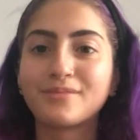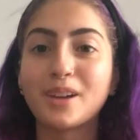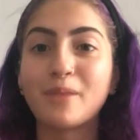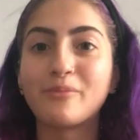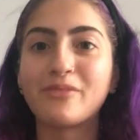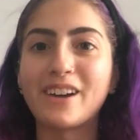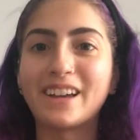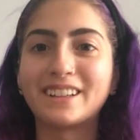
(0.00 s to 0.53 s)

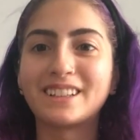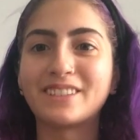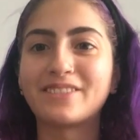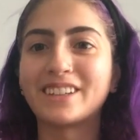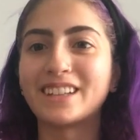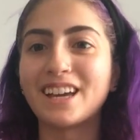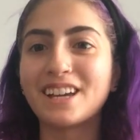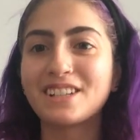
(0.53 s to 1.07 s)
I'm finally
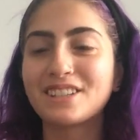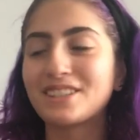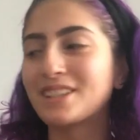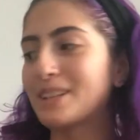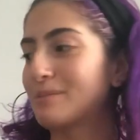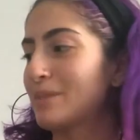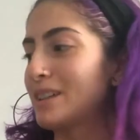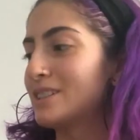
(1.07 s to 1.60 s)
finished,
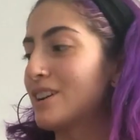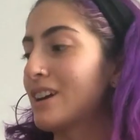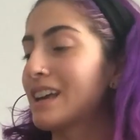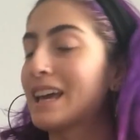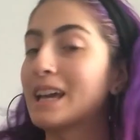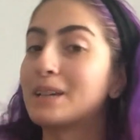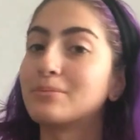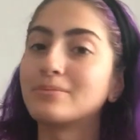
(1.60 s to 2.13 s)
and my dog
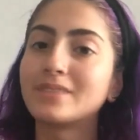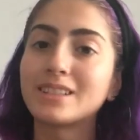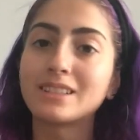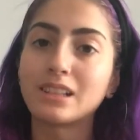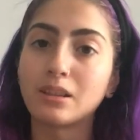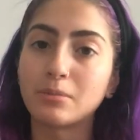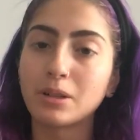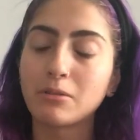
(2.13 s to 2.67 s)
came to
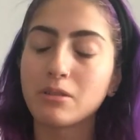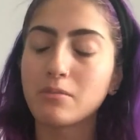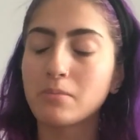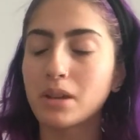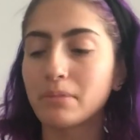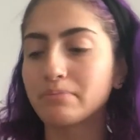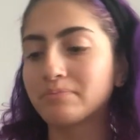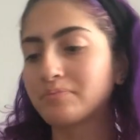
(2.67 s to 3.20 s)
celebrate with
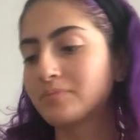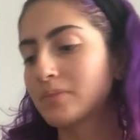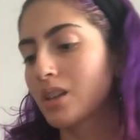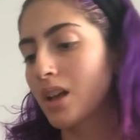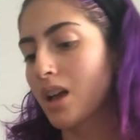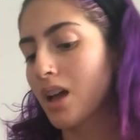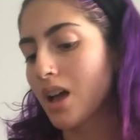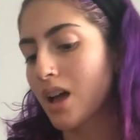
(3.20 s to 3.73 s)
me.
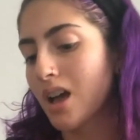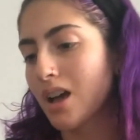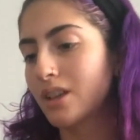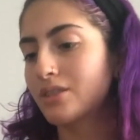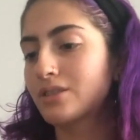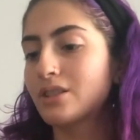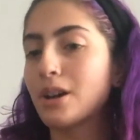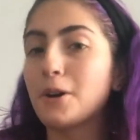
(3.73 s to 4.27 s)

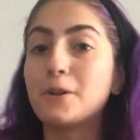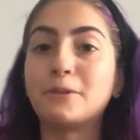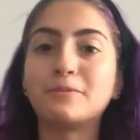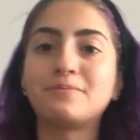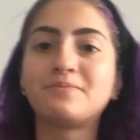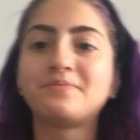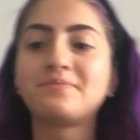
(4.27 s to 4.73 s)
So